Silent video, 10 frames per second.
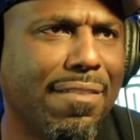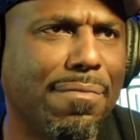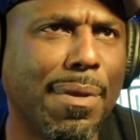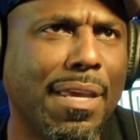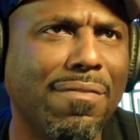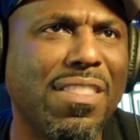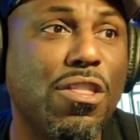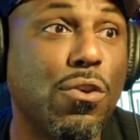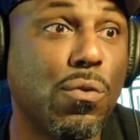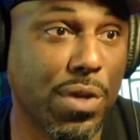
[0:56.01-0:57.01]
they've been given
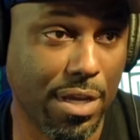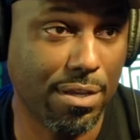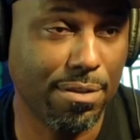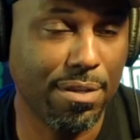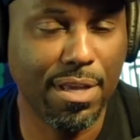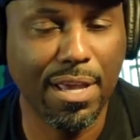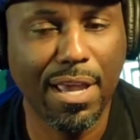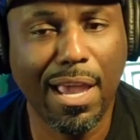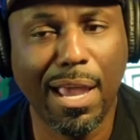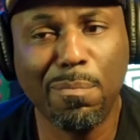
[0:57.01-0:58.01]
three
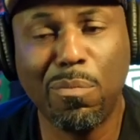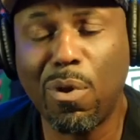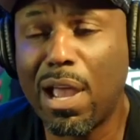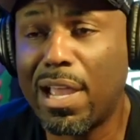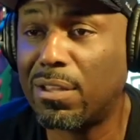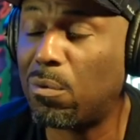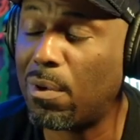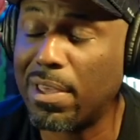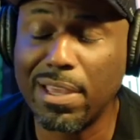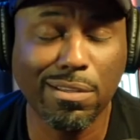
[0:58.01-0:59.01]
and Brian, the
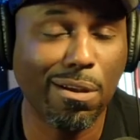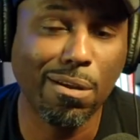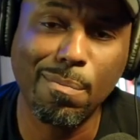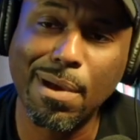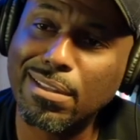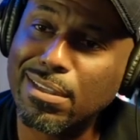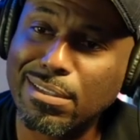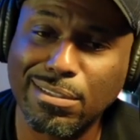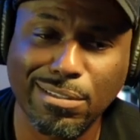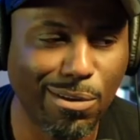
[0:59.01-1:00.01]
way they talk about
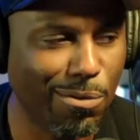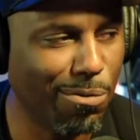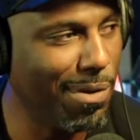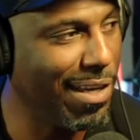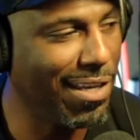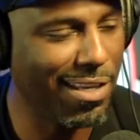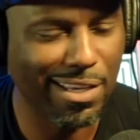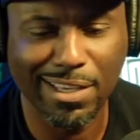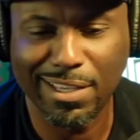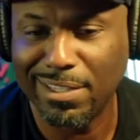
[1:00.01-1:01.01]
this show, it
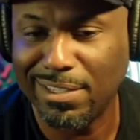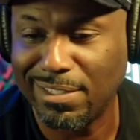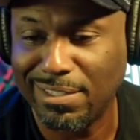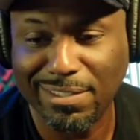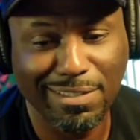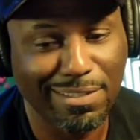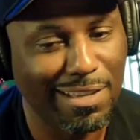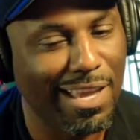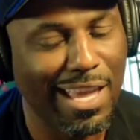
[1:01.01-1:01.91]
is